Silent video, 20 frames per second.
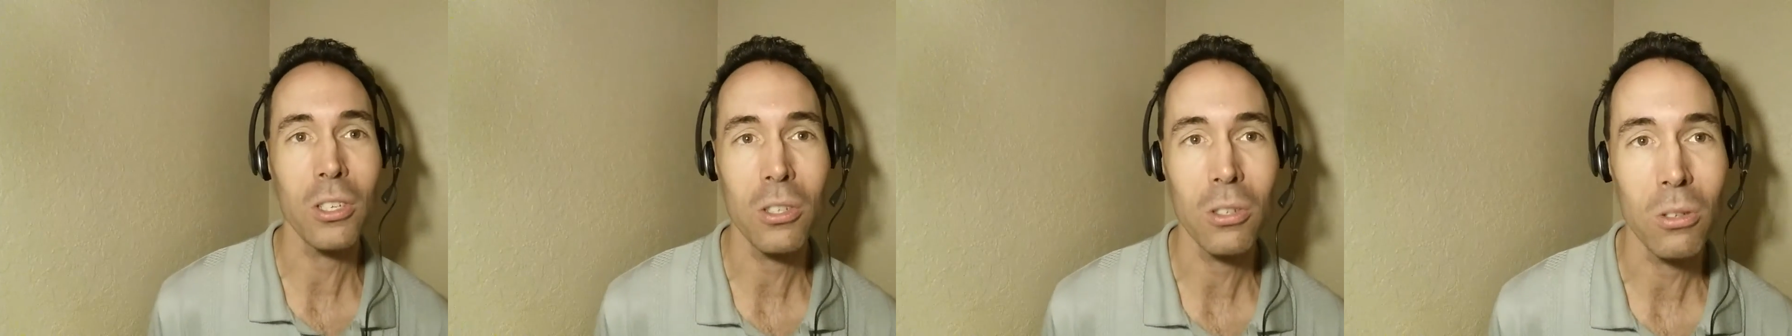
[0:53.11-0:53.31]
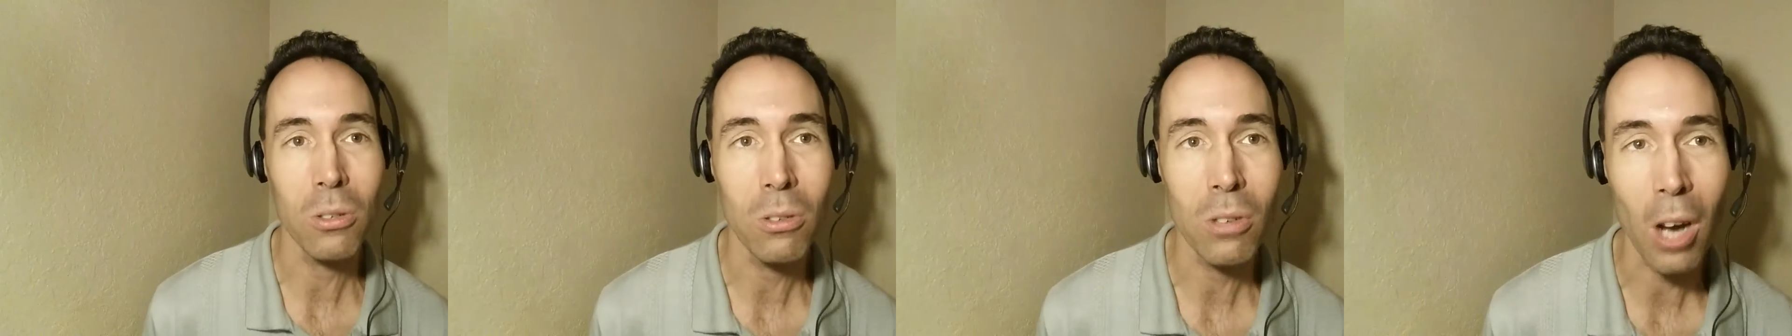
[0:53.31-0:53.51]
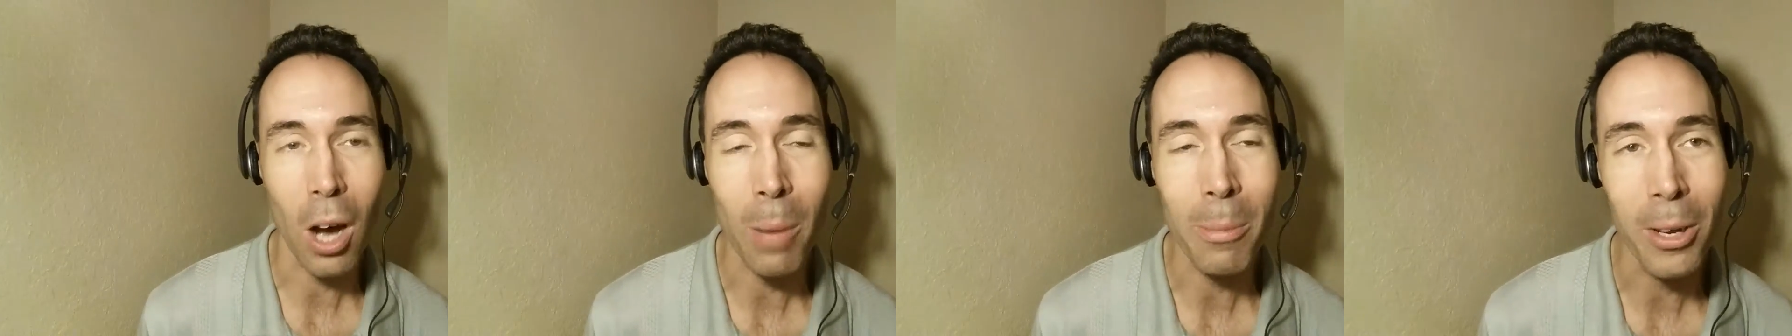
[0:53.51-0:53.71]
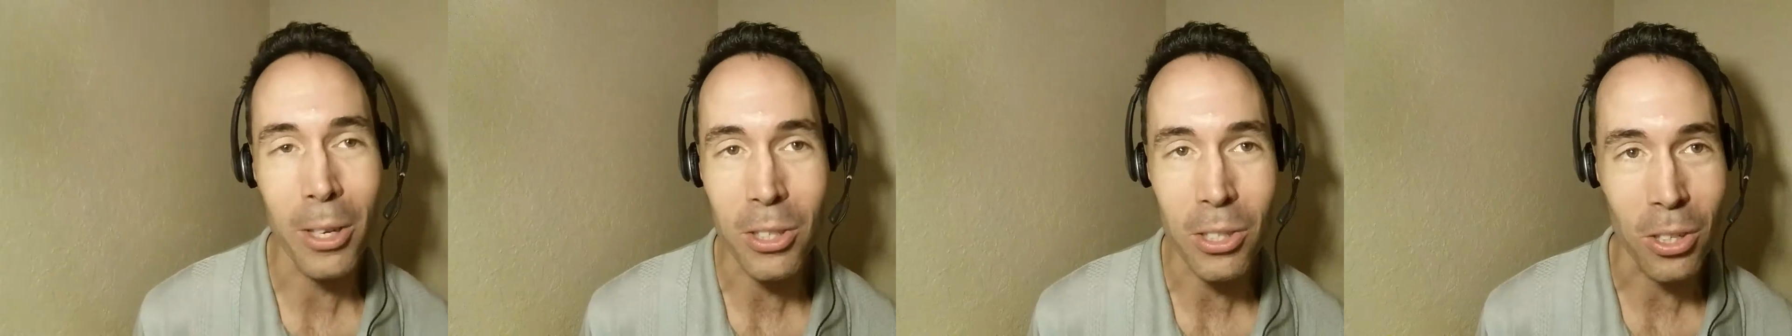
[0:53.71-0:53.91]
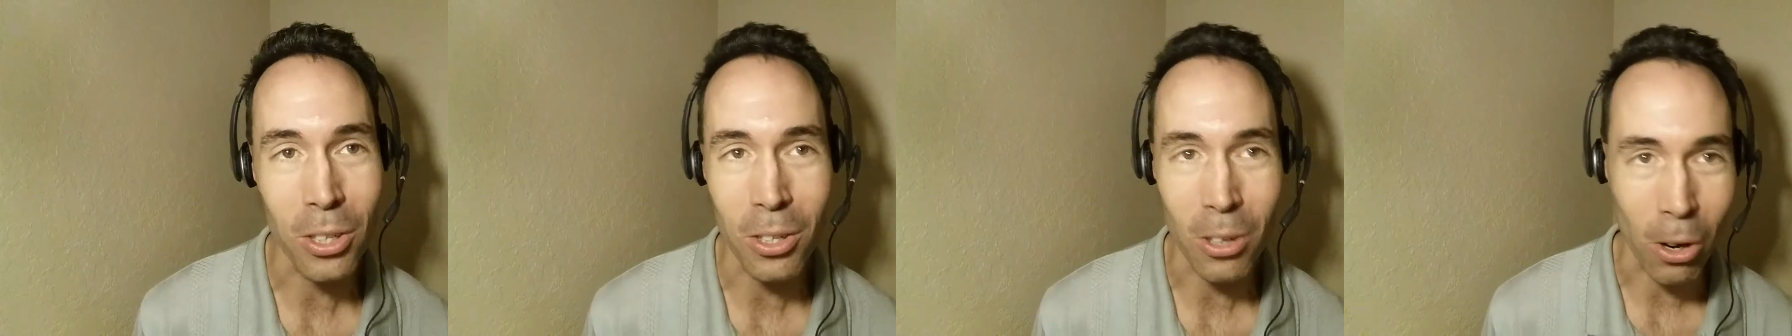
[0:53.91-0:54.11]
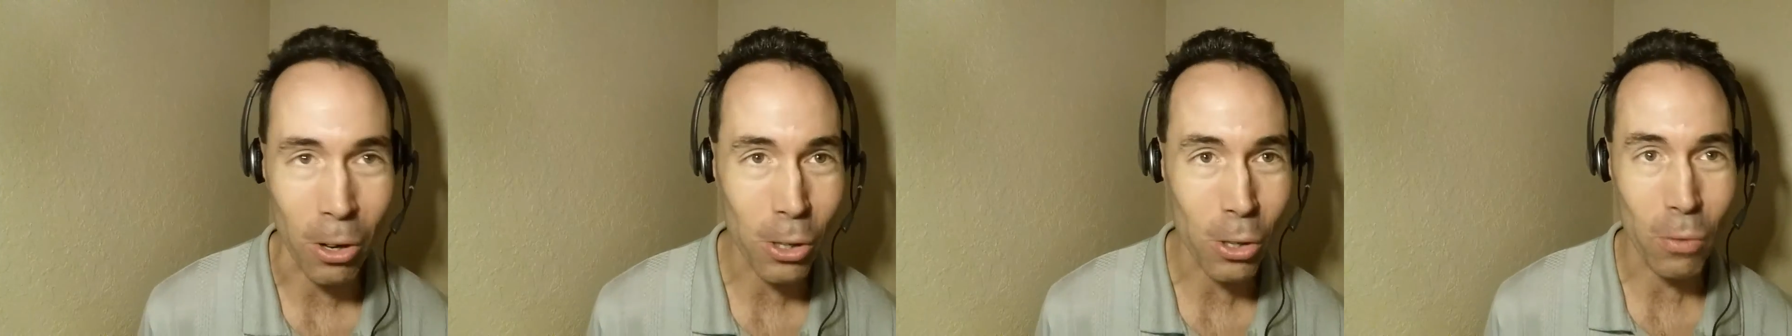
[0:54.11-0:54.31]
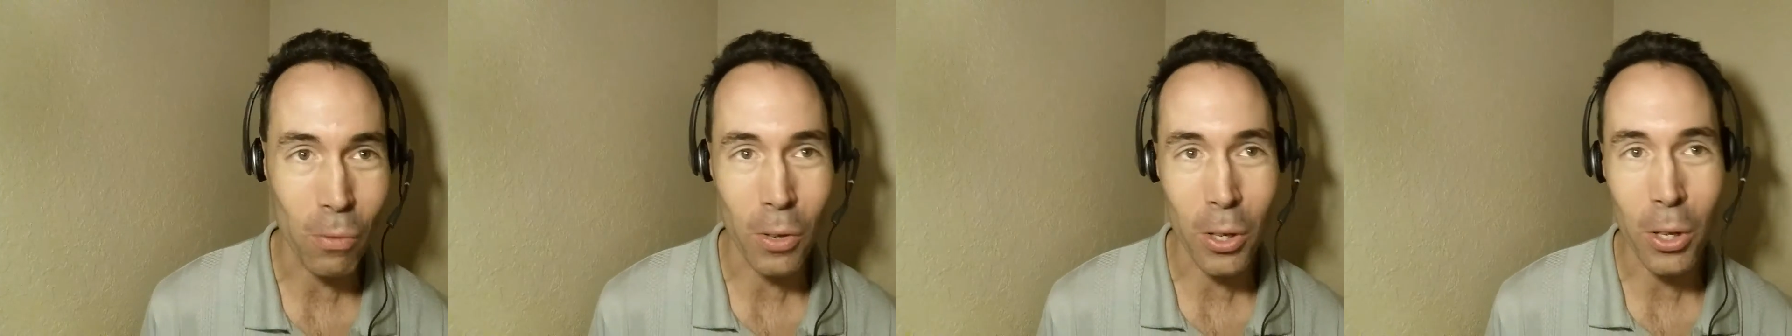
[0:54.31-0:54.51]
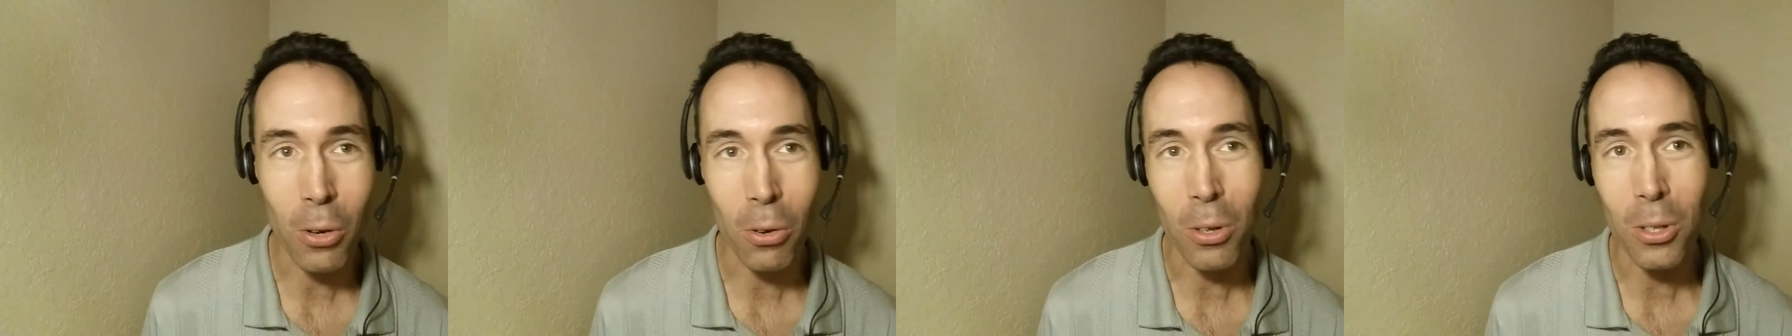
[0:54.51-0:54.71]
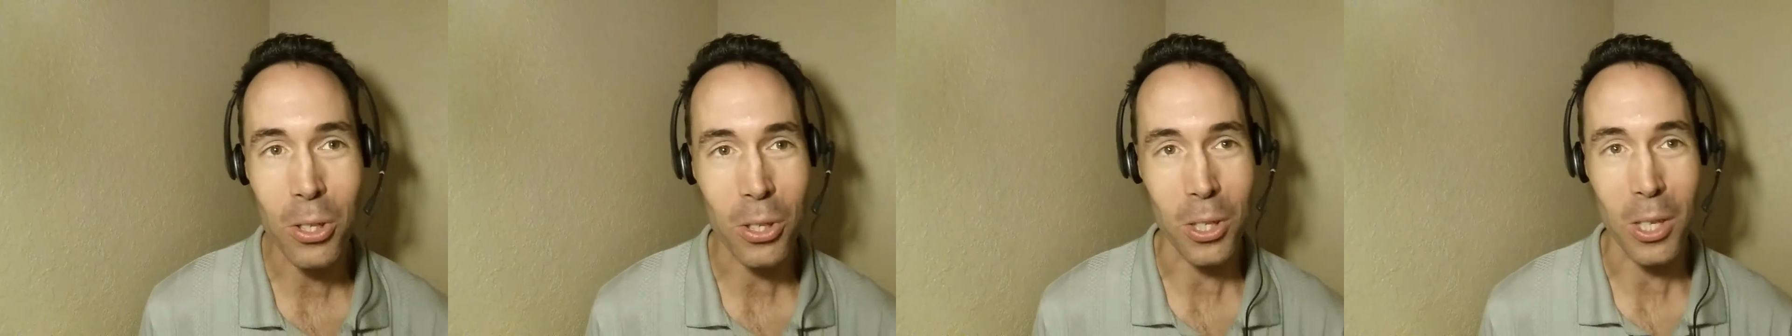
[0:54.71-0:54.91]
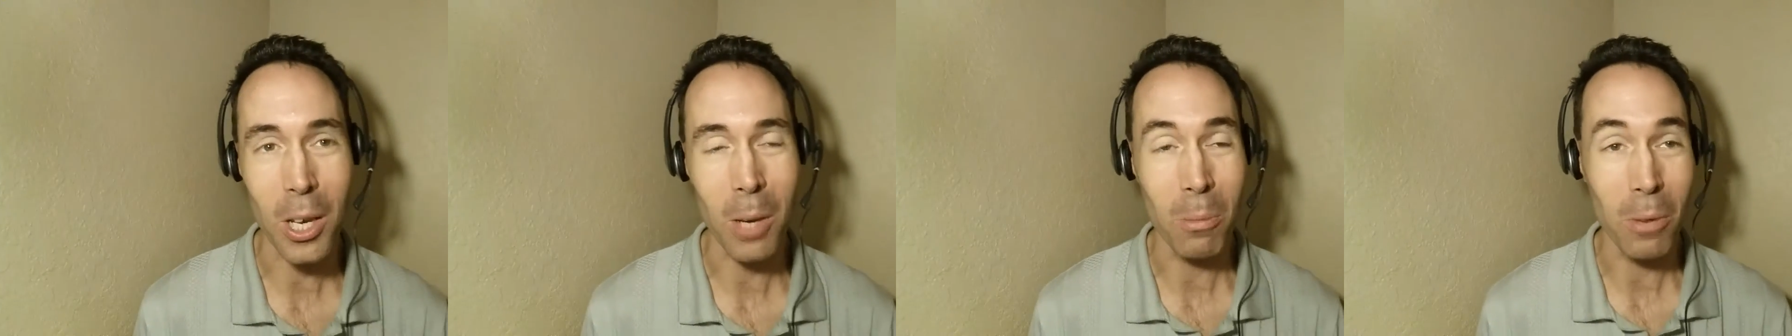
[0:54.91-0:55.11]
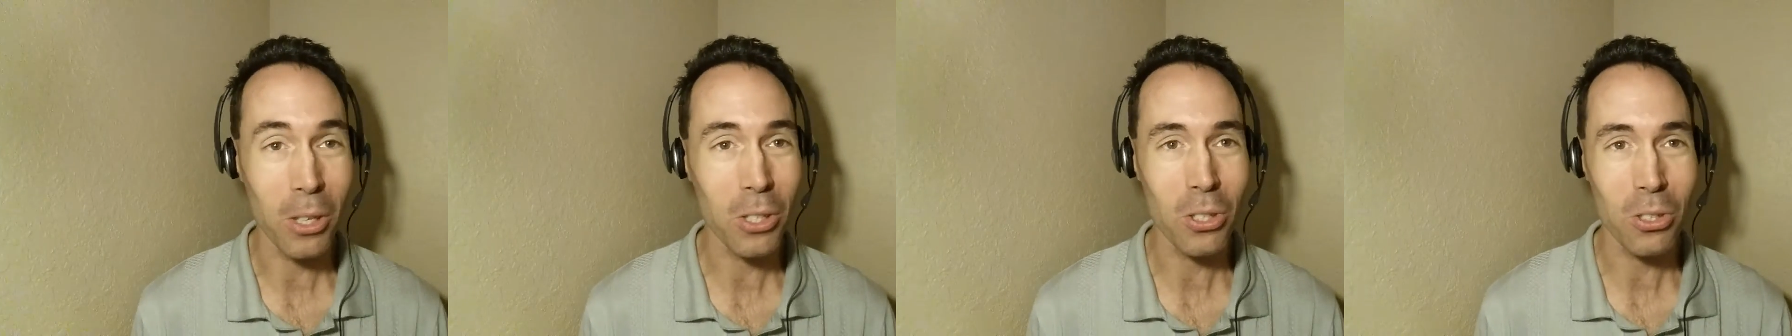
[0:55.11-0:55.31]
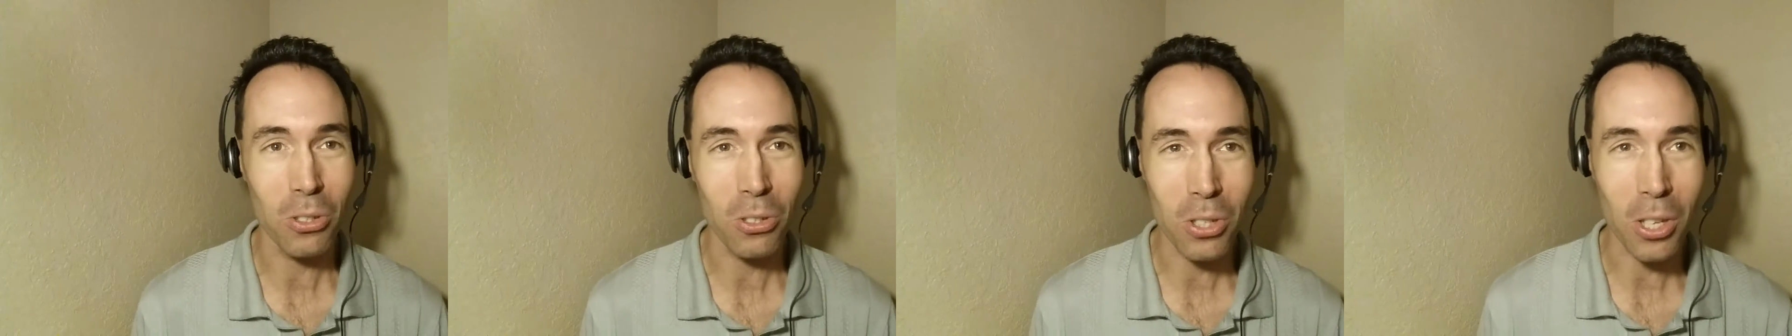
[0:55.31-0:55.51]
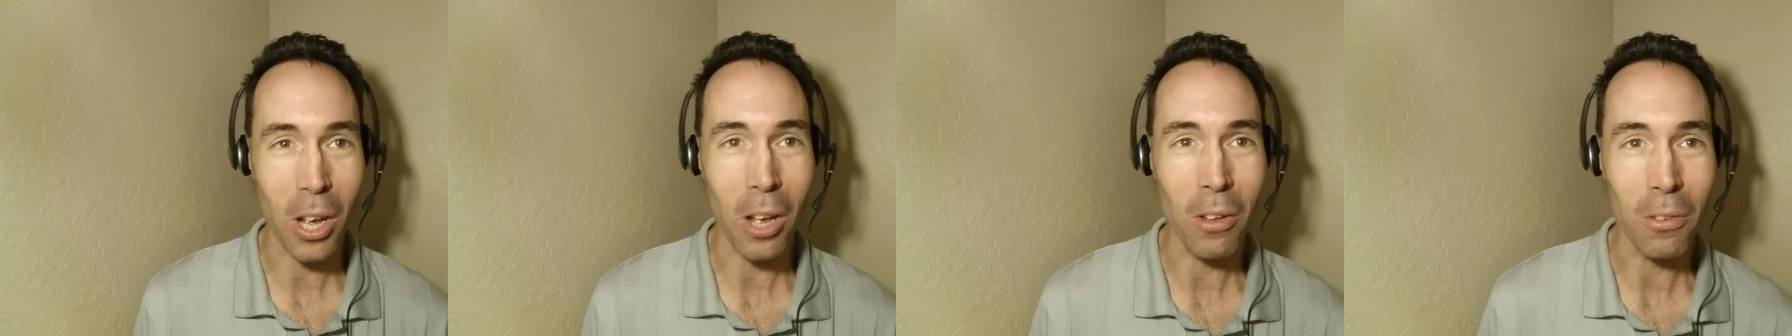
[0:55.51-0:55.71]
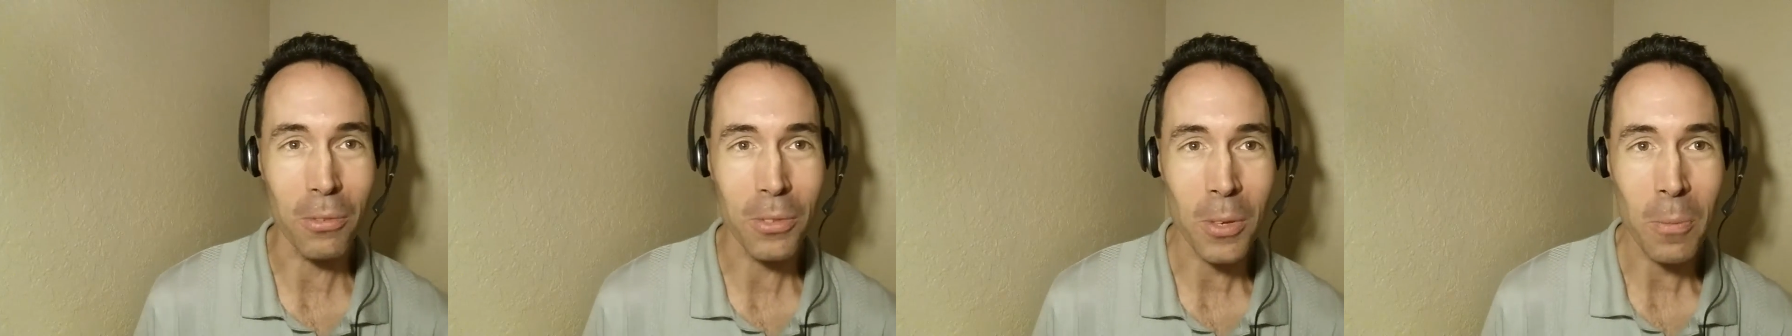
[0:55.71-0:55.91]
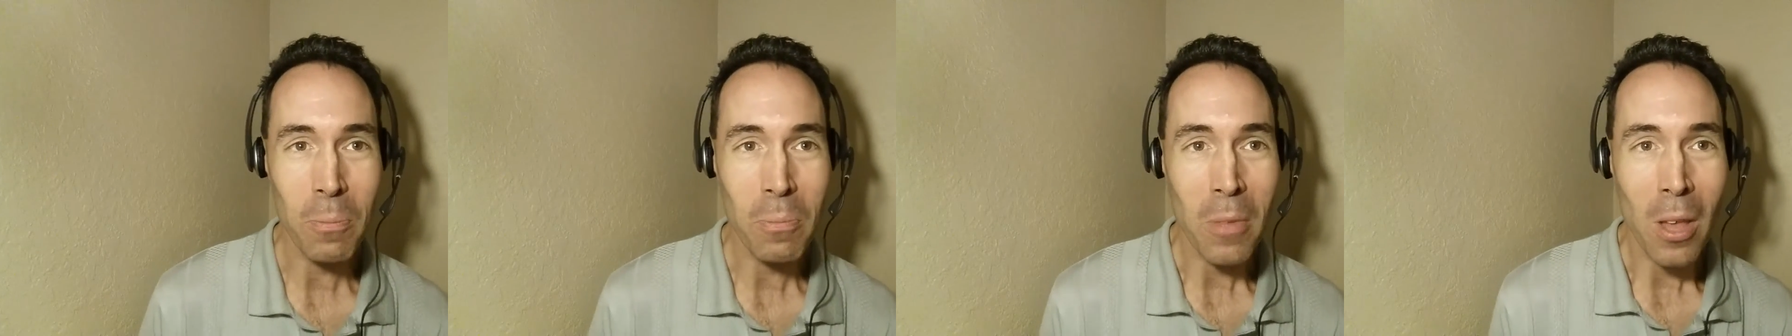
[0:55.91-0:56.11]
to comment and argue vigorously amongst yourselves.